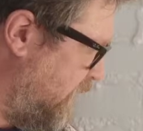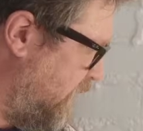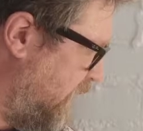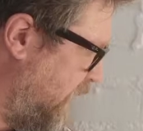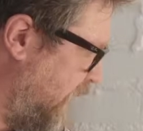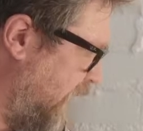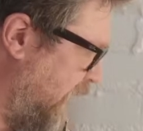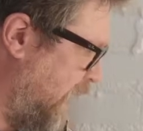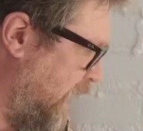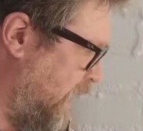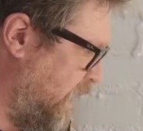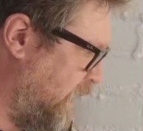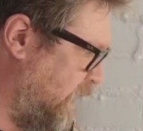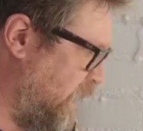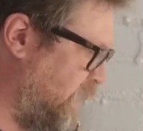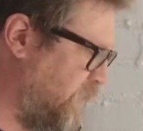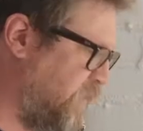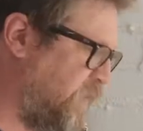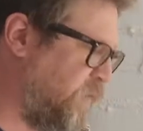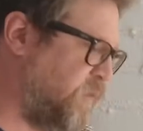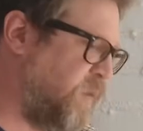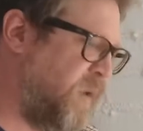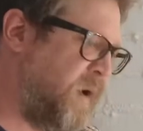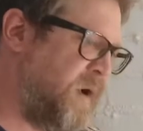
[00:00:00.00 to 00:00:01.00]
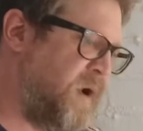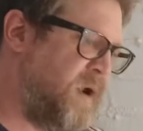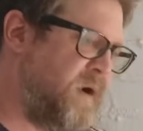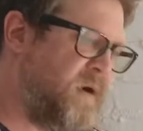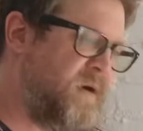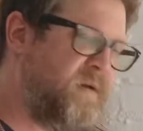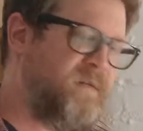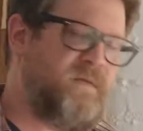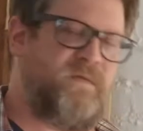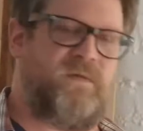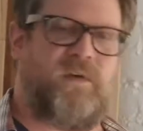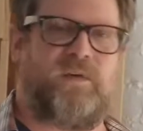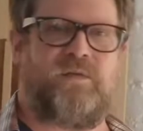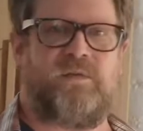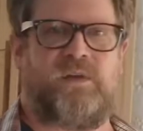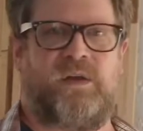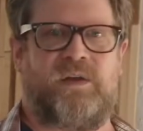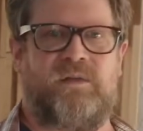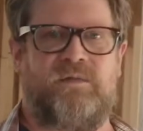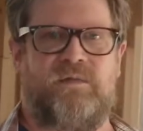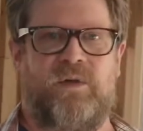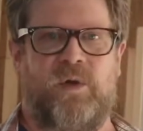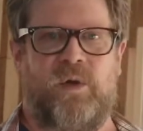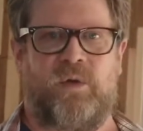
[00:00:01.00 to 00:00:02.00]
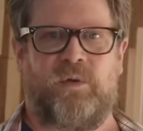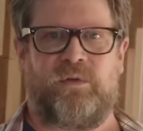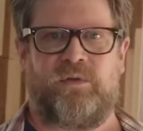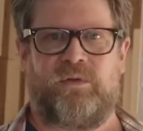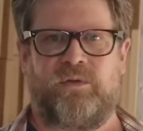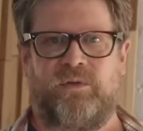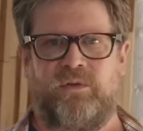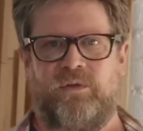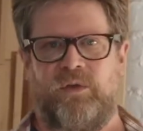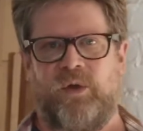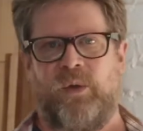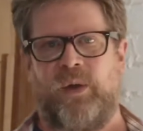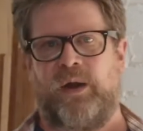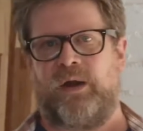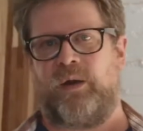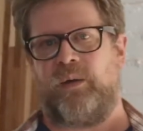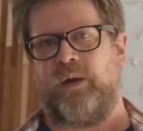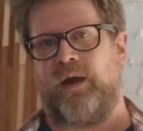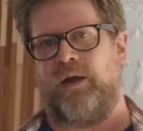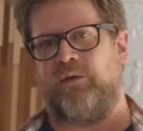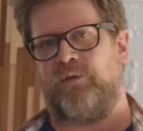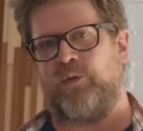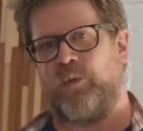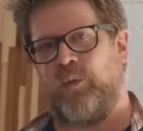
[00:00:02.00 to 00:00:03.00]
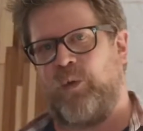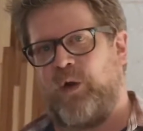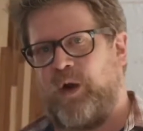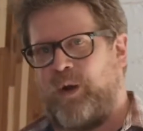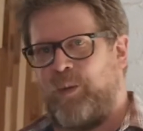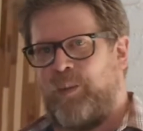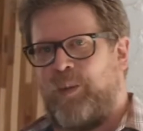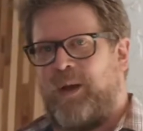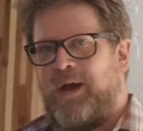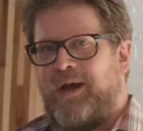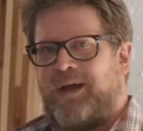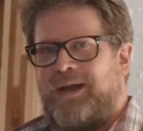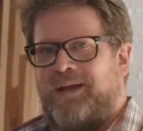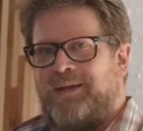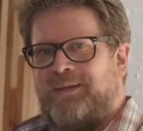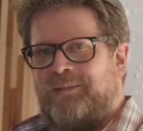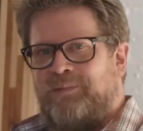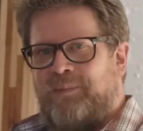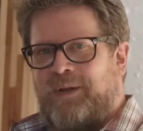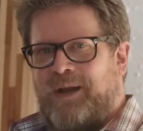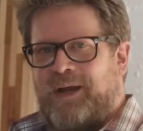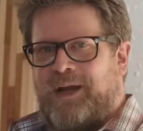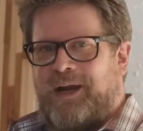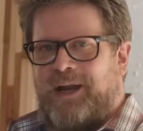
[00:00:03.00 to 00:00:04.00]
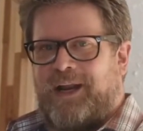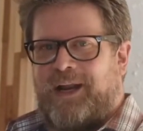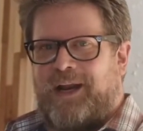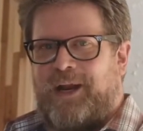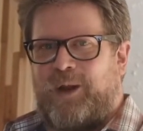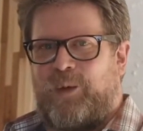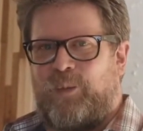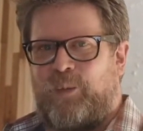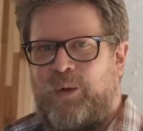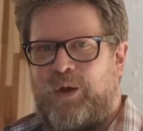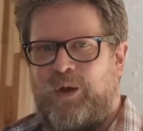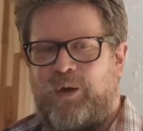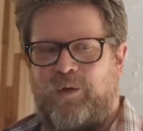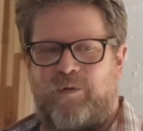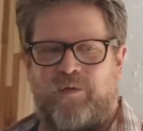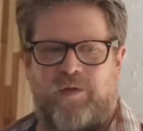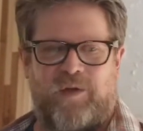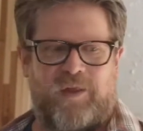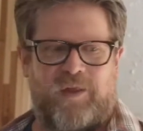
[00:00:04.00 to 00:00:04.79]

And it uses 115 volts, so I don't have to worry about plugging it in way over